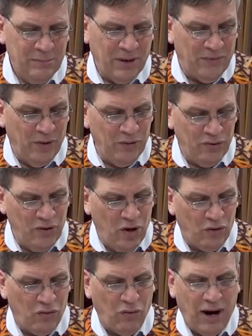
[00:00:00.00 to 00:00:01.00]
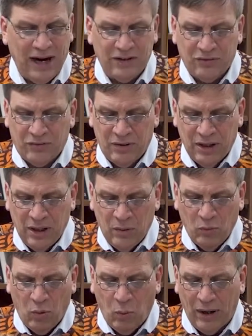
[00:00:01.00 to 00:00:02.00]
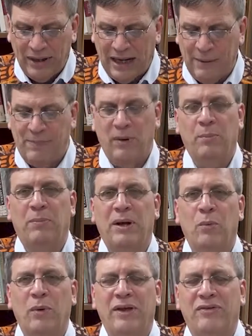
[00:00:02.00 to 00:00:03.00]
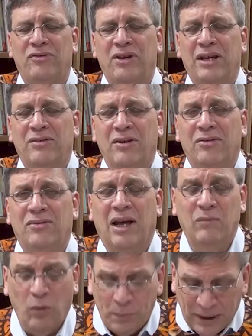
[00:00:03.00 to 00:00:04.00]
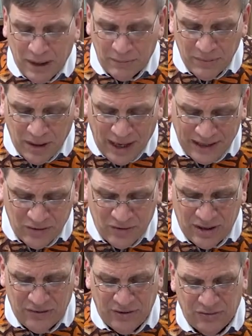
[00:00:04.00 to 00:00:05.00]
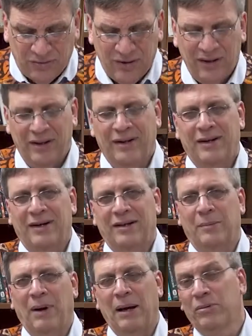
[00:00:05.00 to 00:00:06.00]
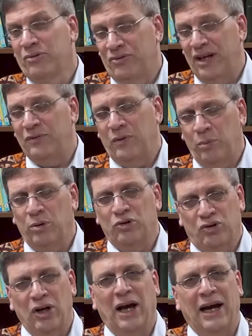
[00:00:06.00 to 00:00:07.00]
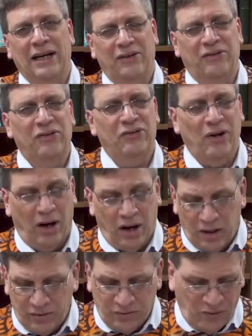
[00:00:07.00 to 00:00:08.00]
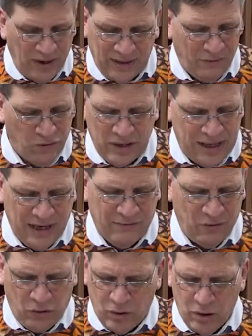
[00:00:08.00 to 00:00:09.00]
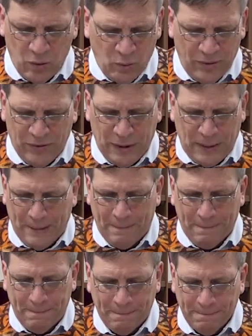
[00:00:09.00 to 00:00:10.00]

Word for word: But those who know Christ will one day be with Jesus and will become like Jesus. The Bible says we will shine as the stars forever and ever with him.